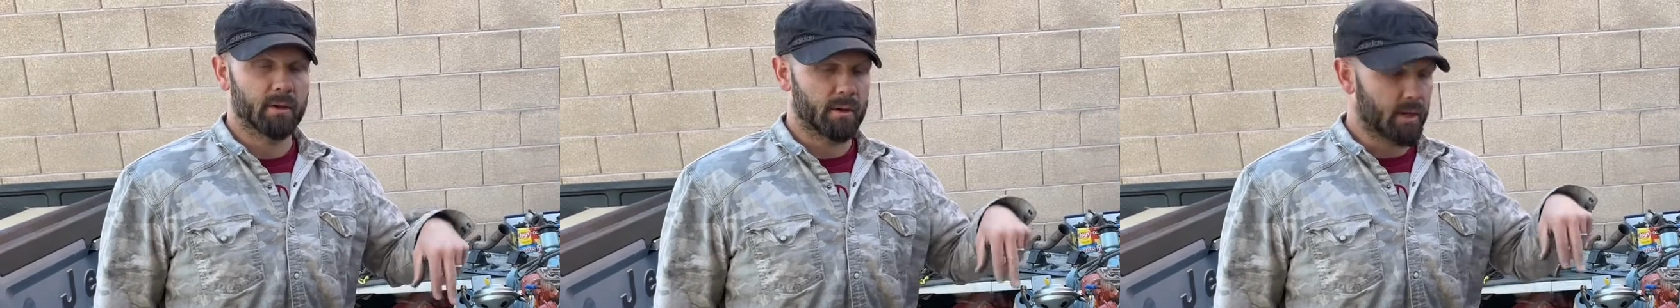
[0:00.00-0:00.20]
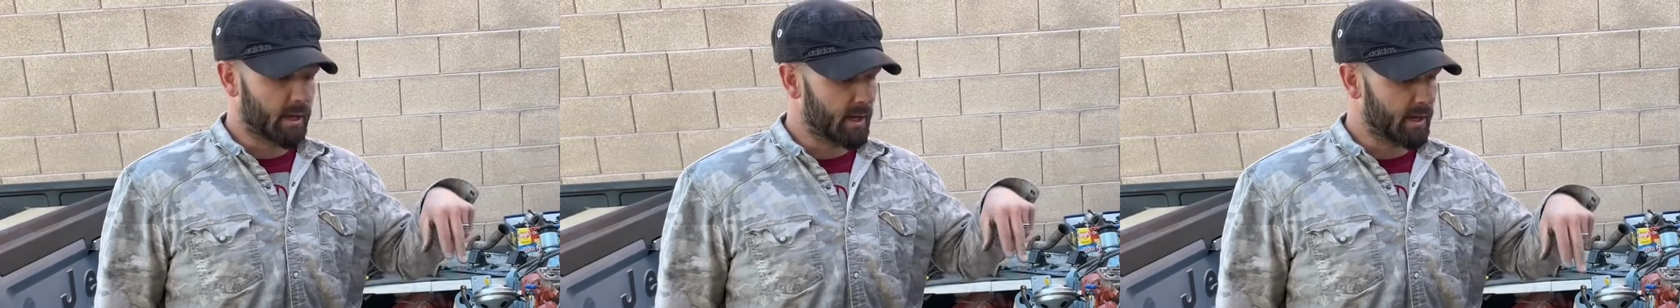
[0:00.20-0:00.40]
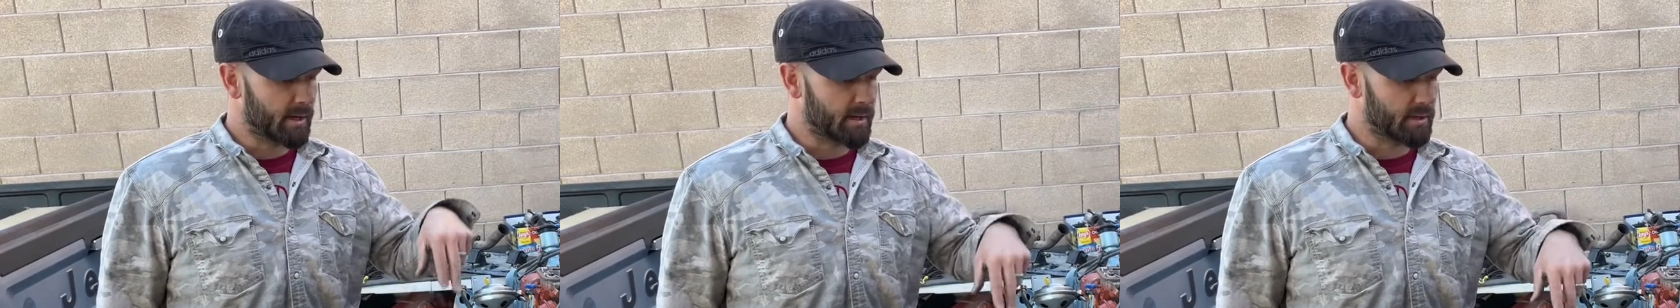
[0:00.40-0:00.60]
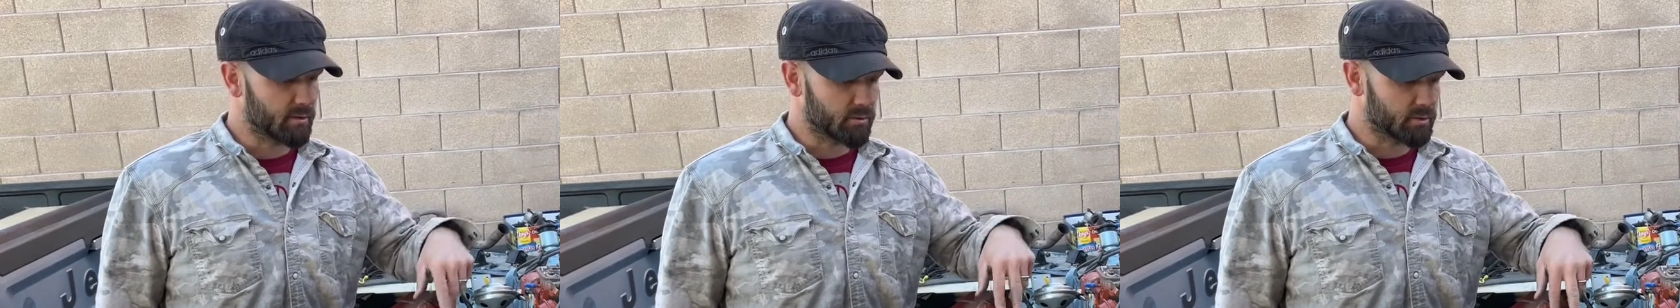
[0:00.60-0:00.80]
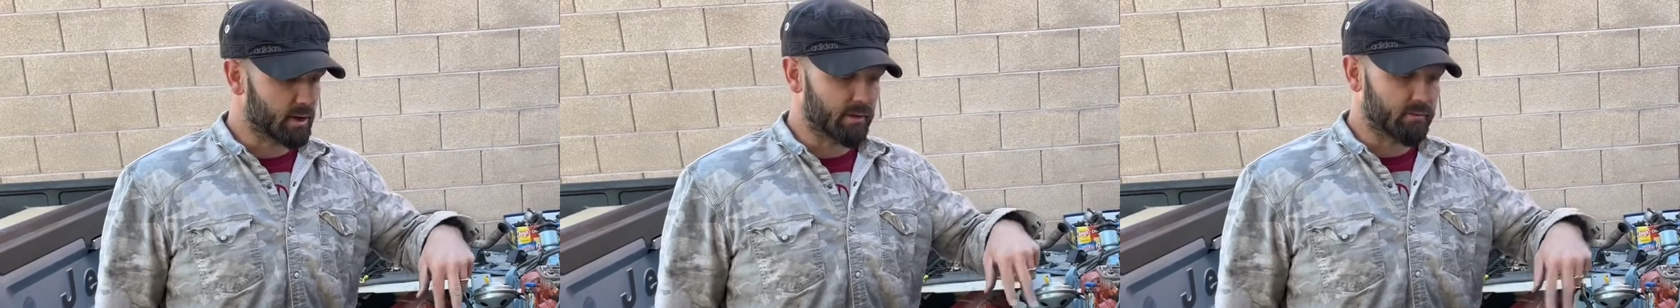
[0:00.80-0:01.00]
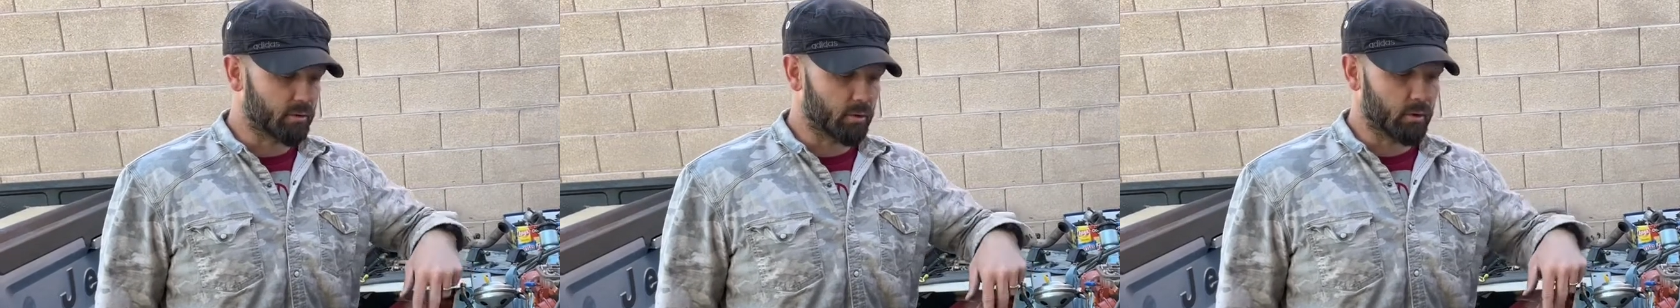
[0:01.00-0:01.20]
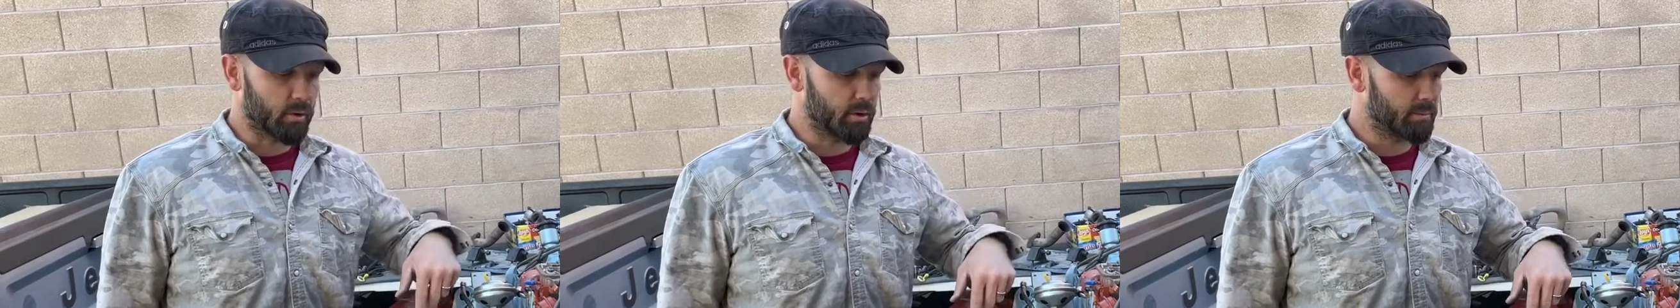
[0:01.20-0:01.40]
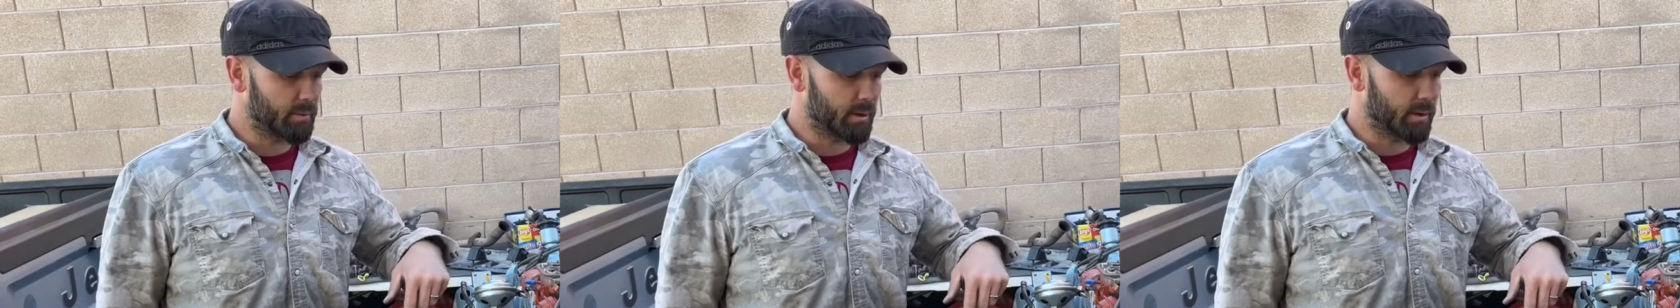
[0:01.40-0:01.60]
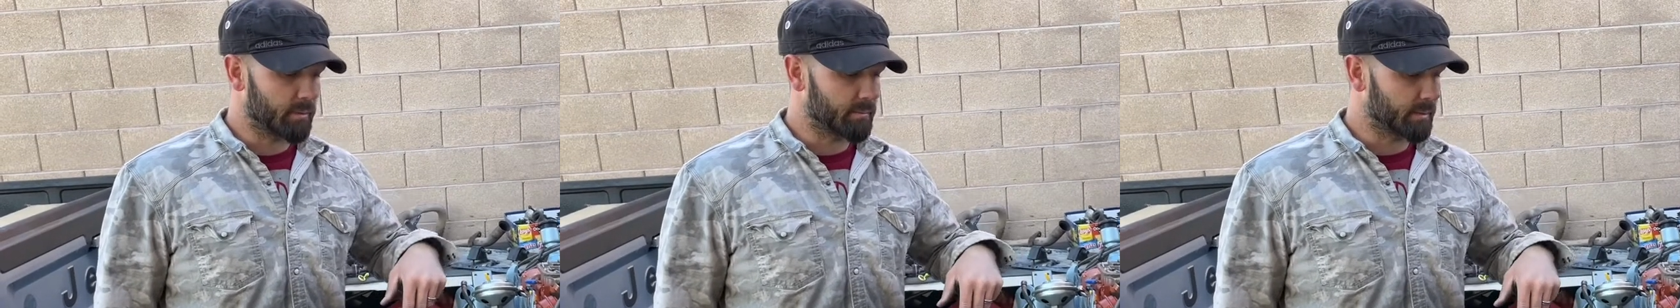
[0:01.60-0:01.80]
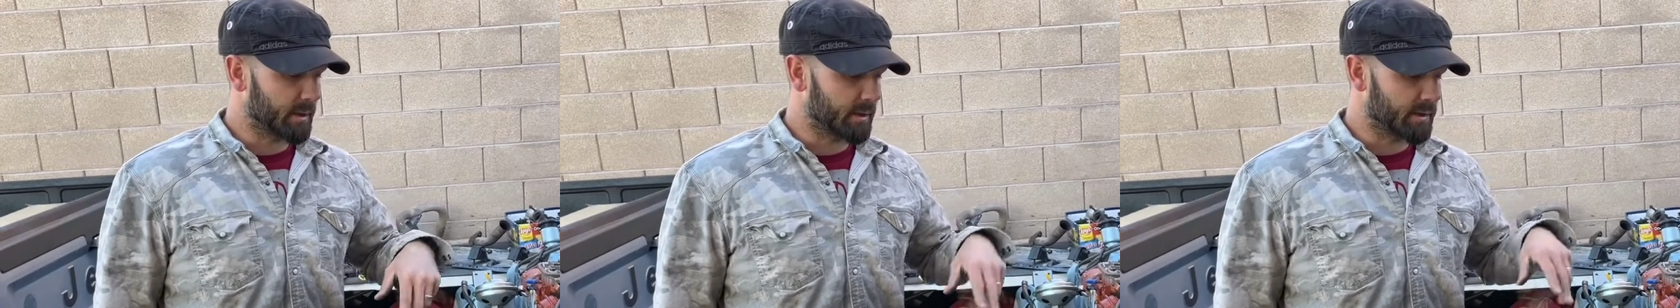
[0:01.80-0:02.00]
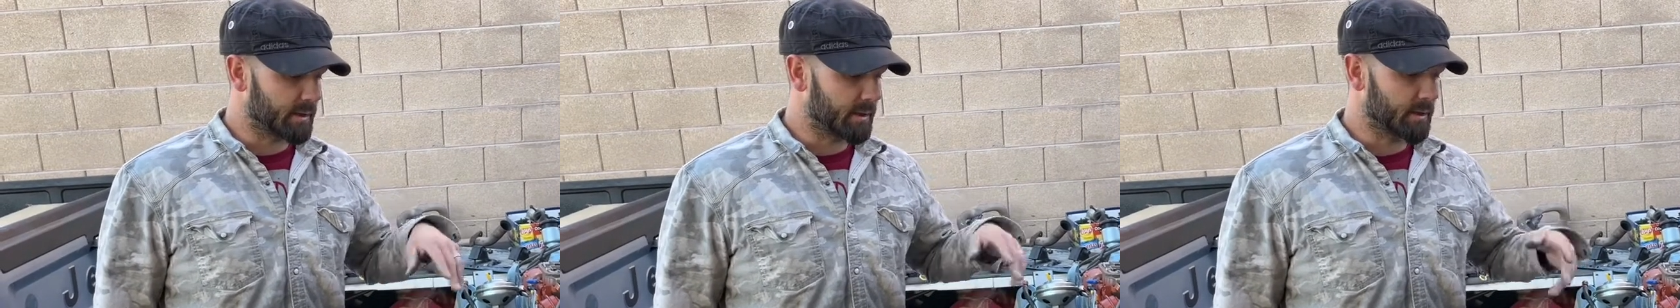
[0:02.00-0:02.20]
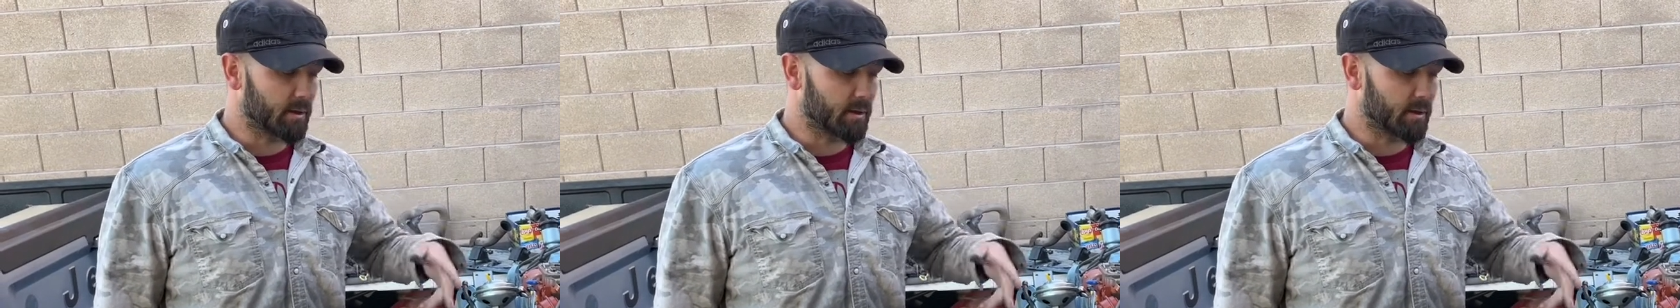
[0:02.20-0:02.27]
and it'll drive your oil pump, and then it